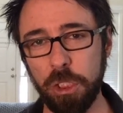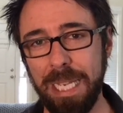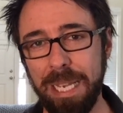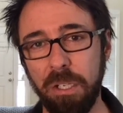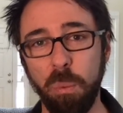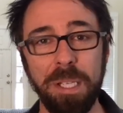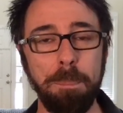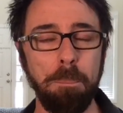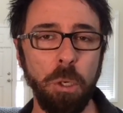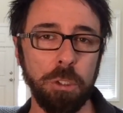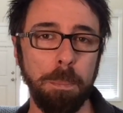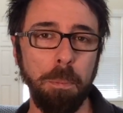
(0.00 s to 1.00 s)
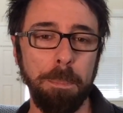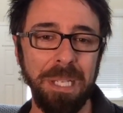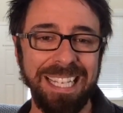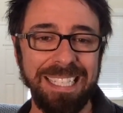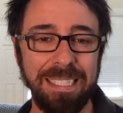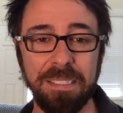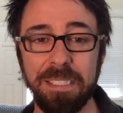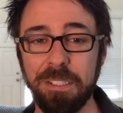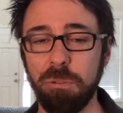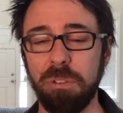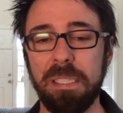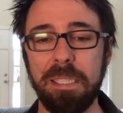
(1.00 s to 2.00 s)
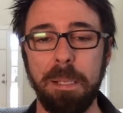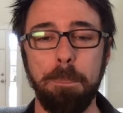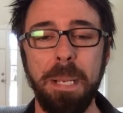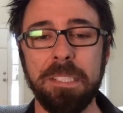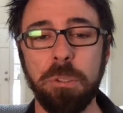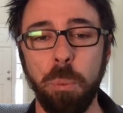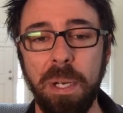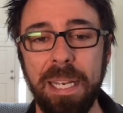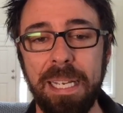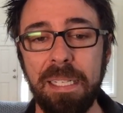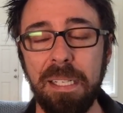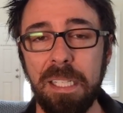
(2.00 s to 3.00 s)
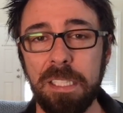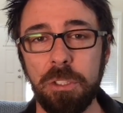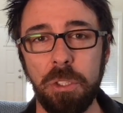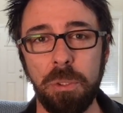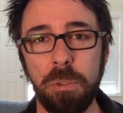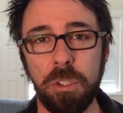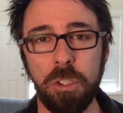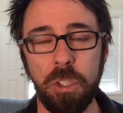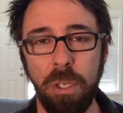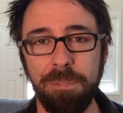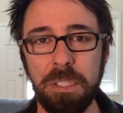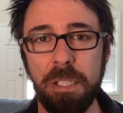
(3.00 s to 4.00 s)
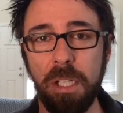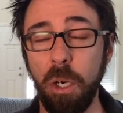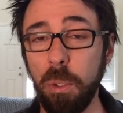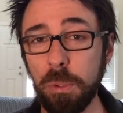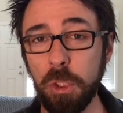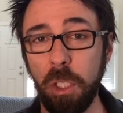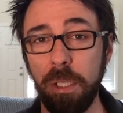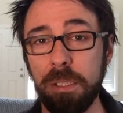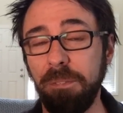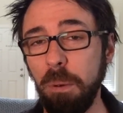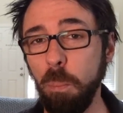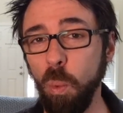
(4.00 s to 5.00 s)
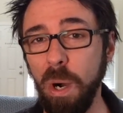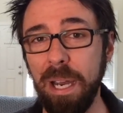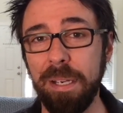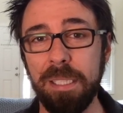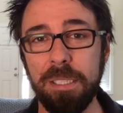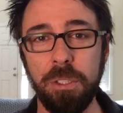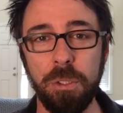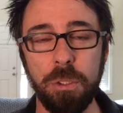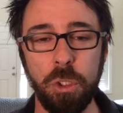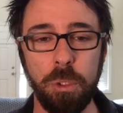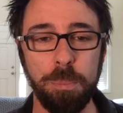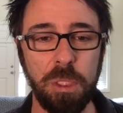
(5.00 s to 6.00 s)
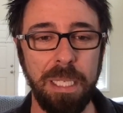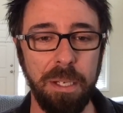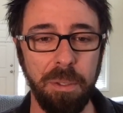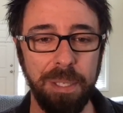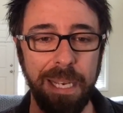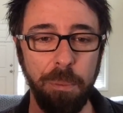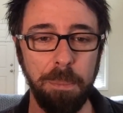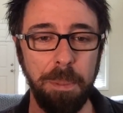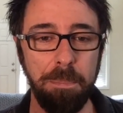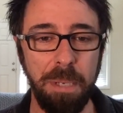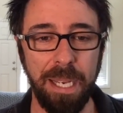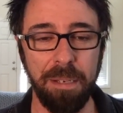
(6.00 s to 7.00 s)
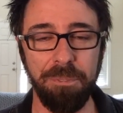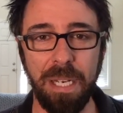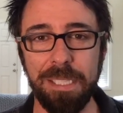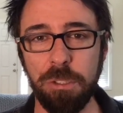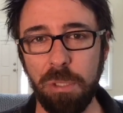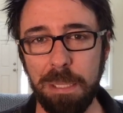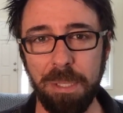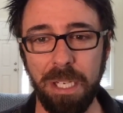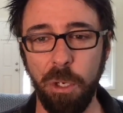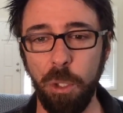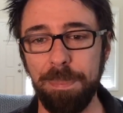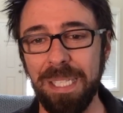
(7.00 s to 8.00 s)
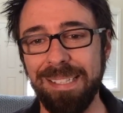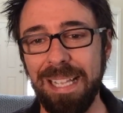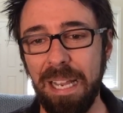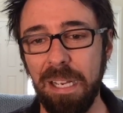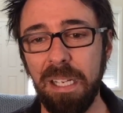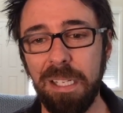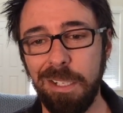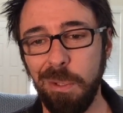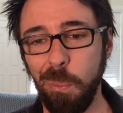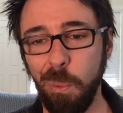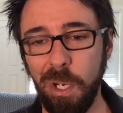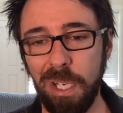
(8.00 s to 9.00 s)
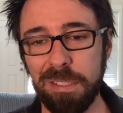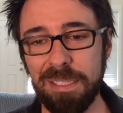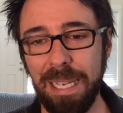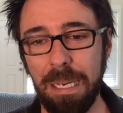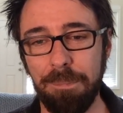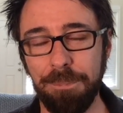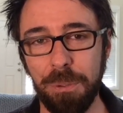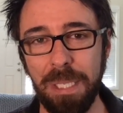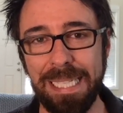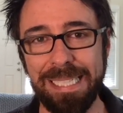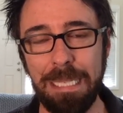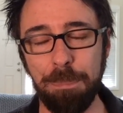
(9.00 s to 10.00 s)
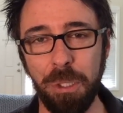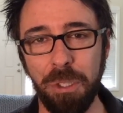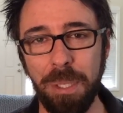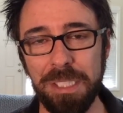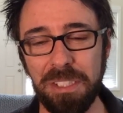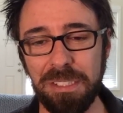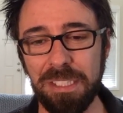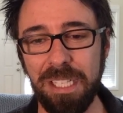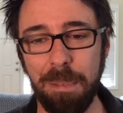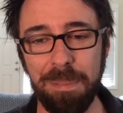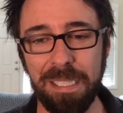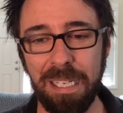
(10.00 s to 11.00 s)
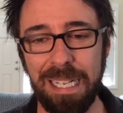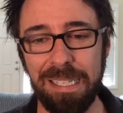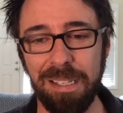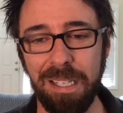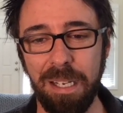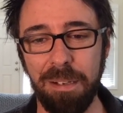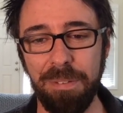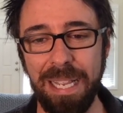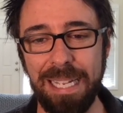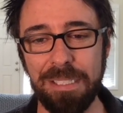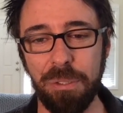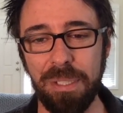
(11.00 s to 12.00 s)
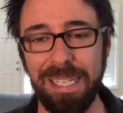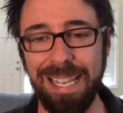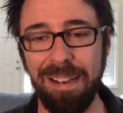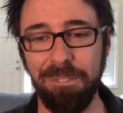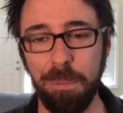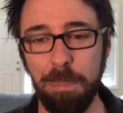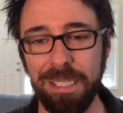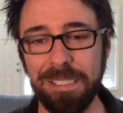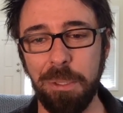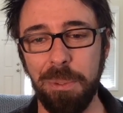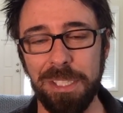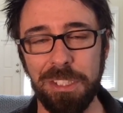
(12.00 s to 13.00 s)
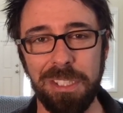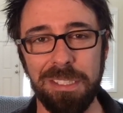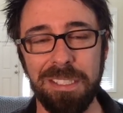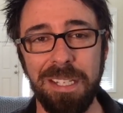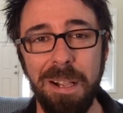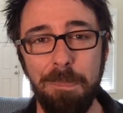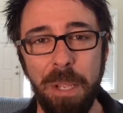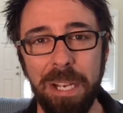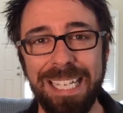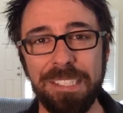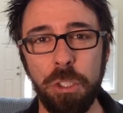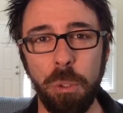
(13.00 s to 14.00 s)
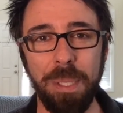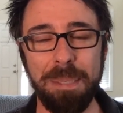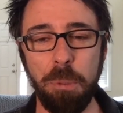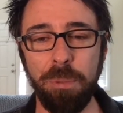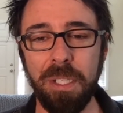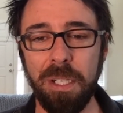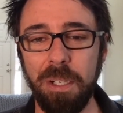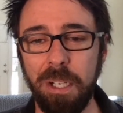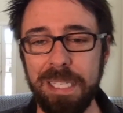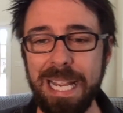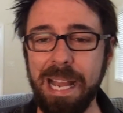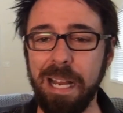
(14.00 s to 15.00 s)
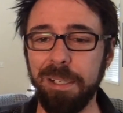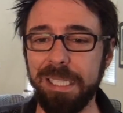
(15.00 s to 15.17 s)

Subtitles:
channel with multiple playlists is really the best way to service the whole church from one YouTube channel. That would be my advice, Raymond. I hope that was helpful. Hey, keep your questions coming. I love answering everybody's questions. Okay, so we're moving on now.